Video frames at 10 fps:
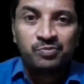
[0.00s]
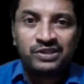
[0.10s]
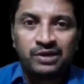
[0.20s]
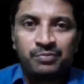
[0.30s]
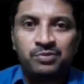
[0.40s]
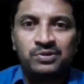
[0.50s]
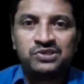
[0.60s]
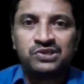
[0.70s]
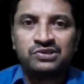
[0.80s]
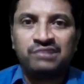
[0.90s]
the minimal set
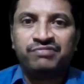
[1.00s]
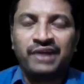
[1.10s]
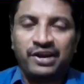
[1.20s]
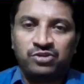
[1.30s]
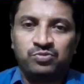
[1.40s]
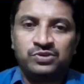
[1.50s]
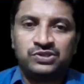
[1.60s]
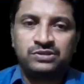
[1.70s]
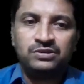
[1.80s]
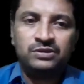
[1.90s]
of attributes.
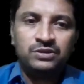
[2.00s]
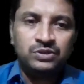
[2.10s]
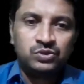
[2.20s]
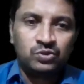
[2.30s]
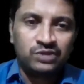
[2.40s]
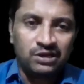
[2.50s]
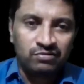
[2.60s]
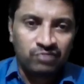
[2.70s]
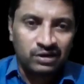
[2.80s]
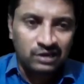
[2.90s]
So then what
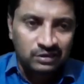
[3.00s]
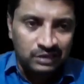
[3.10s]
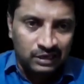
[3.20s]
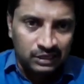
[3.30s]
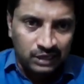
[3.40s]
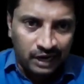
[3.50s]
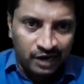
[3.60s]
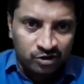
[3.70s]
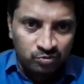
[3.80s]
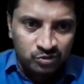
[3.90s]
are the
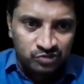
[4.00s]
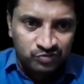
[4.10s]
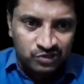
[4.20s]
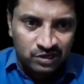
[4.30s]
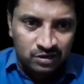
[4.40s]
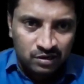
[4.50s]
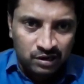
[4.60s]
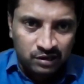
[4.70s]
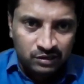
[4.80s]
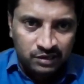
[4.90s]
attributes which are not
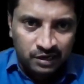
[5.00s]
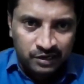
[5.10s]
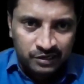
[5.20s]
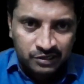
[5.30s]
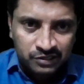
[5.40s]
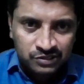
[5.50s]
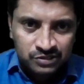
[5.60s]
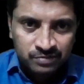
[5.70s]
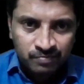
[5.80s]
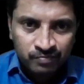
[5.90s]
candidate keys?
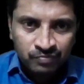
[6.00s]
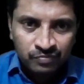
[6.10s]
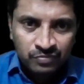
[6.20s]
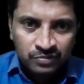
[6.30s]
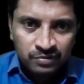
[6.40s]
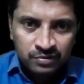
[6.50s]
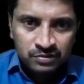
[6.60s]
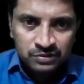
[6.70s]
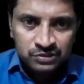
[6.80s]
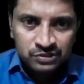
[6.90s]

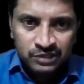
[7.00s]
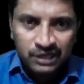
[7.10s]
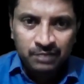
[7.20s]
C